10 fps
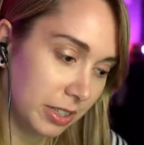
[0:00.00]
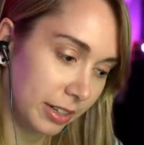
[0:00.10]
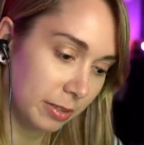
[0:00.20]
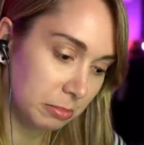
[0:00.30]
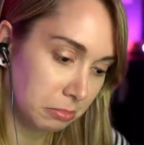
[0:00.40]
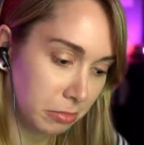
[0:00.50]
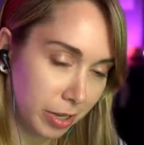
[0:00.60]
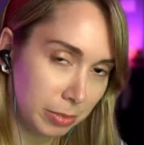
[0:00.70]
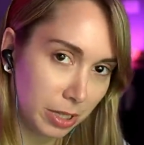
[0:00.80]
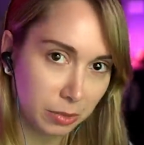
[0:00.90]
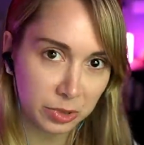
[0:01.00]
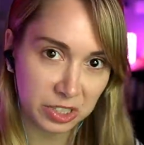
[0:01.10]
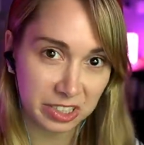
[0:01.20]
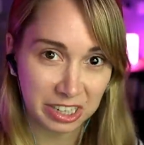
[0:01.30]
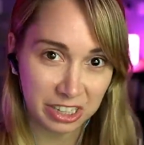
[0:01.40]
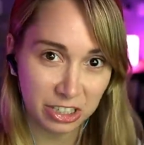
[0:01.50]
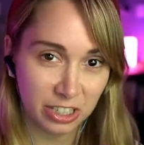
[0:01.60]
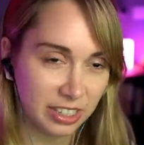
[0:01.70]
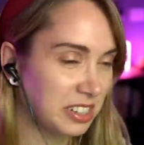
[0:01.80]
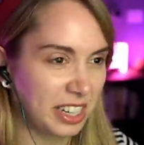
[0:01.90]
being like, maybe he wants
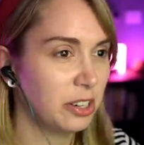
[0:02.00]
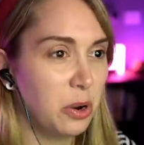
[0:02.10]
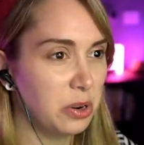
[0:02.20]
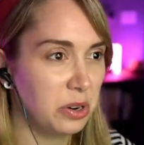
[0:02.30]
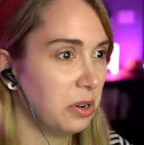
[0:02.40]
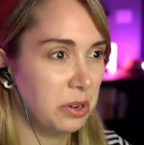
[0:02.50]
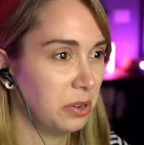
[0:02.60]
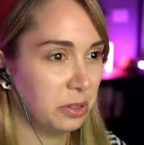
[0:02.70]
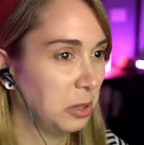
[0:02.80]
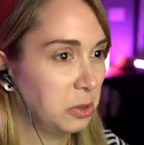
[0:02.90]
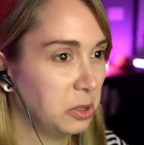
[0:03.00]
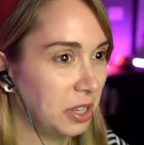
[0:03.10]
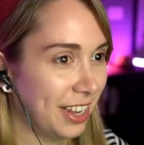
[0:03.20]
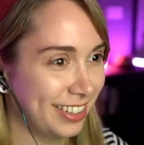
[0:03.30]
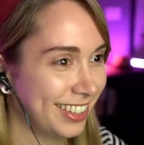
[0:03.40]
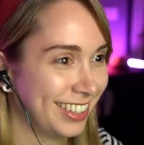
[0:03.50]
attention. And he's like, no, no, no, no, no, don't do that.